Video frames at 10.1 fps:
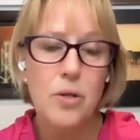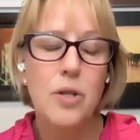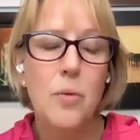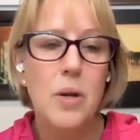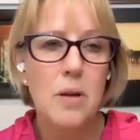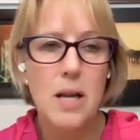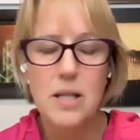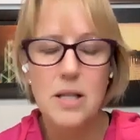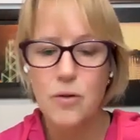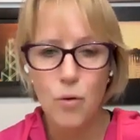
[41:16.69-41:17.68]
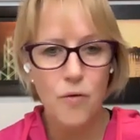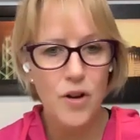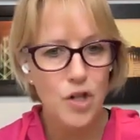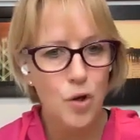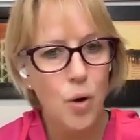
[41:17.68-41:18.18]
So it's all
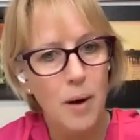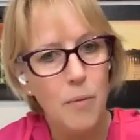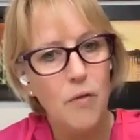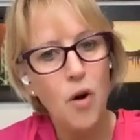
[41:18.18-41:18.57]
visual, and we've